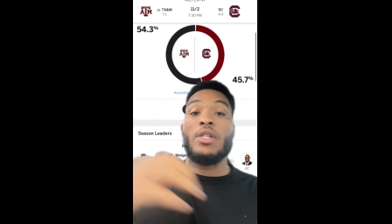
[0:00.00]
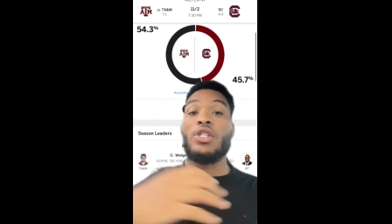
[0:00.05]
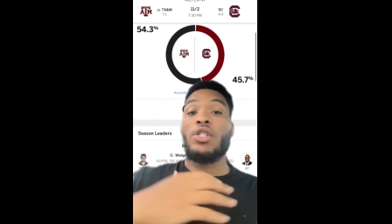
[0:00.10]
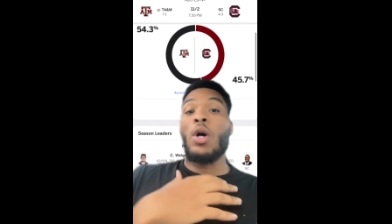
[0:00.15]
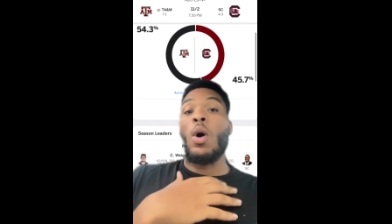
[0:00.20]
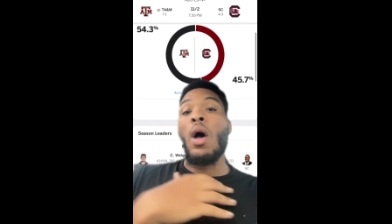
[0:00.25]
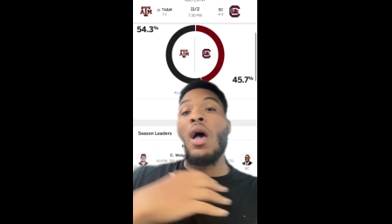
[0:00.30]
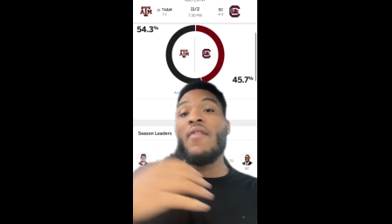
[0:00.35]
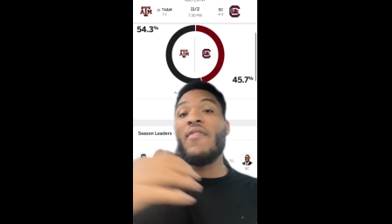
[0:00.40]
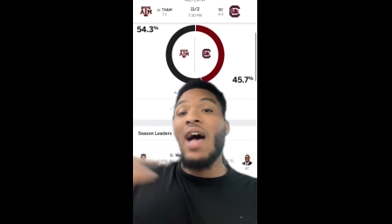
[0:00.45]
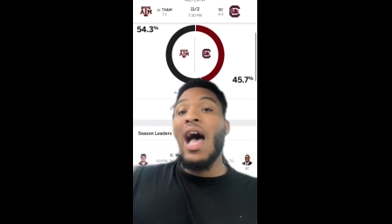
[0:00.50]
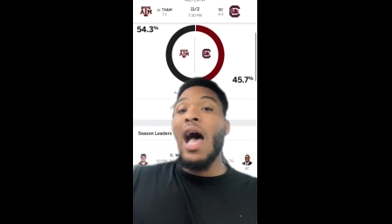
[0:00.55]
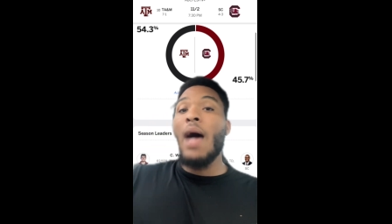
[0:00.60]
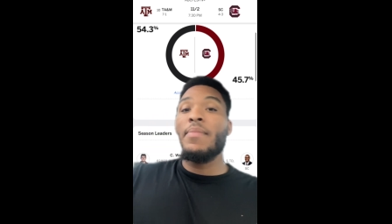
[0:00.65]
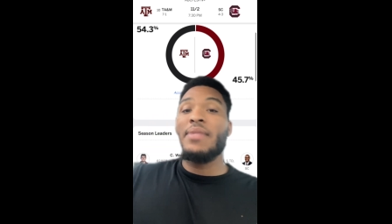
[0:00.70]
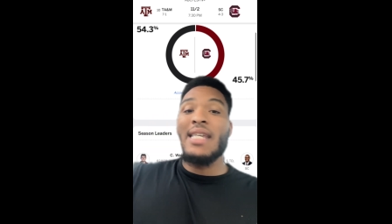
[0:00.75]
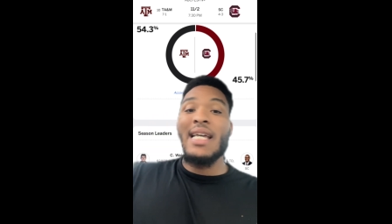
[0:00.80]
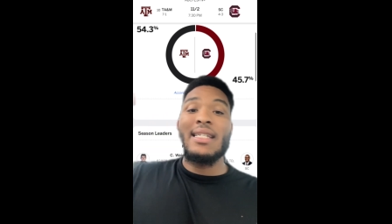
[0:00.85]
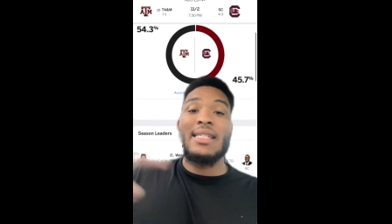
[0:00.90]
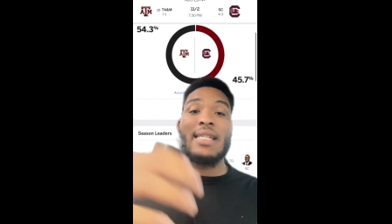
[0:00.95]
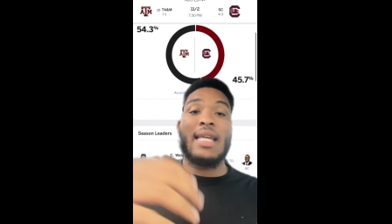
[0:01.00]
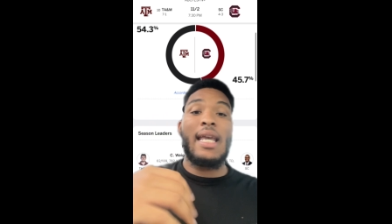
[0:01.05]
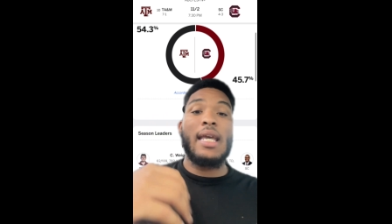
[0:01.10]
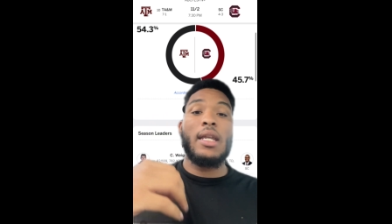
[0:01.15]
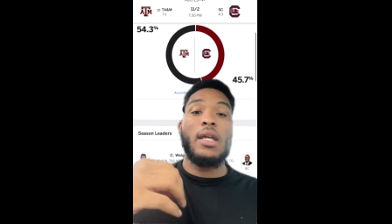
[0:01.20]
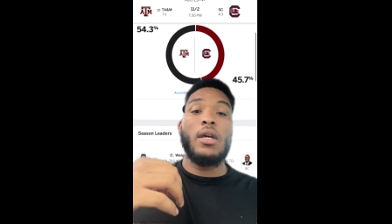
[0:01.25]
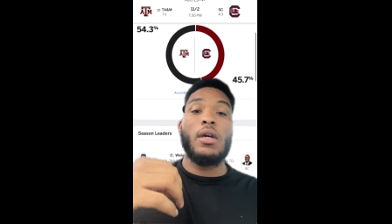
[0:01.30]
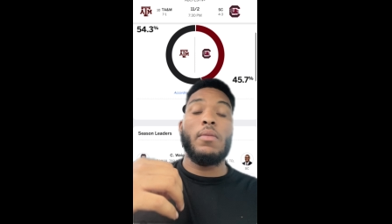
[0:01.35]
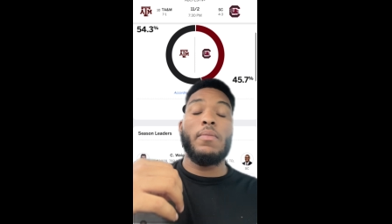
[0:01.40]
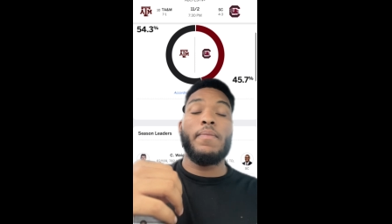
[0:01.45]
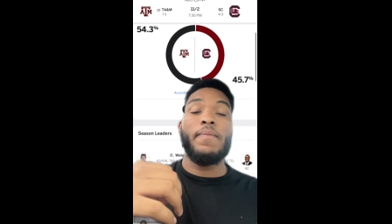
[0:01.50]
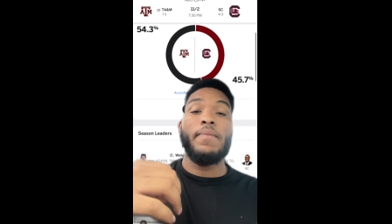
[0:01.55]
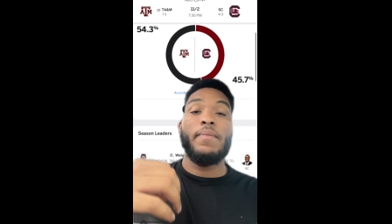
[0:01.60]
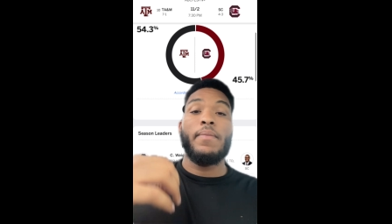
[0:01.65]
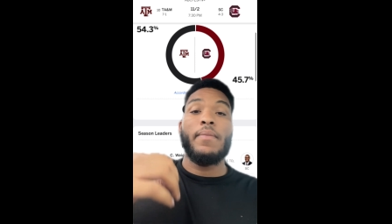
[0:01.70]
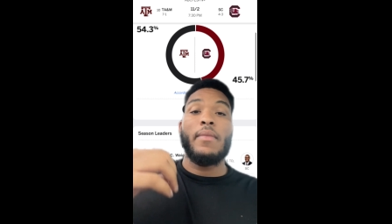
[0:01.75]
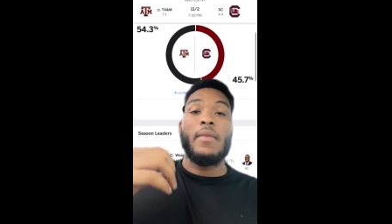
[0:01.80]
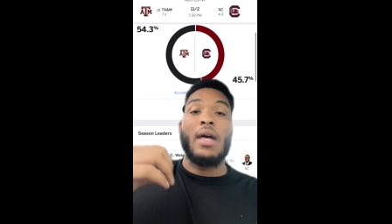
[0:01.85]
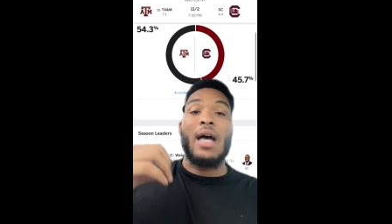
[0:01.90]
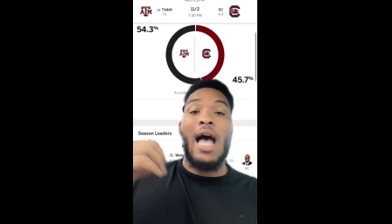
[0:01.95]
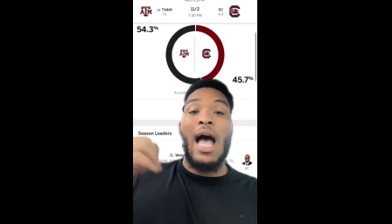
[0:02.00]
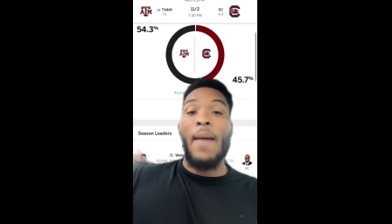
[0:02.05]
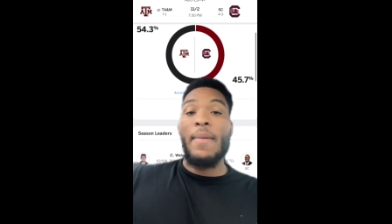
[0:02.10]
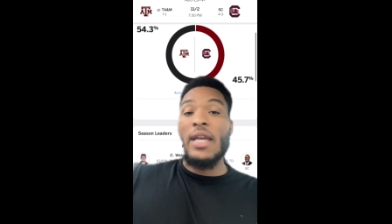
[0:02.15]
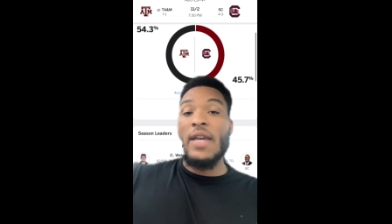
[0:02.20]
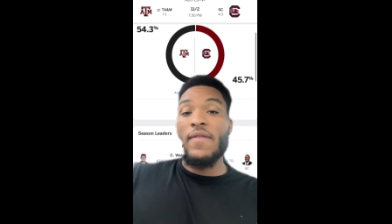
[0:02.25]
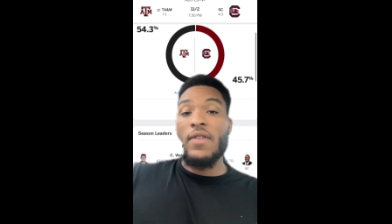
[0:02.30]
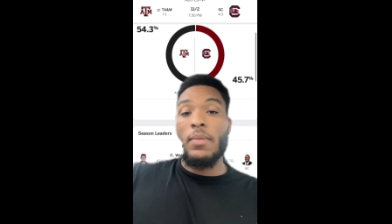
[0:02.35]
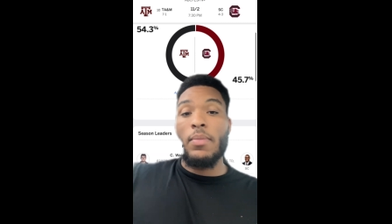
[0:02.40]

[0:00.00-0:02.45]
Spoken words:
So if I'm Texas A&M, I'm giving the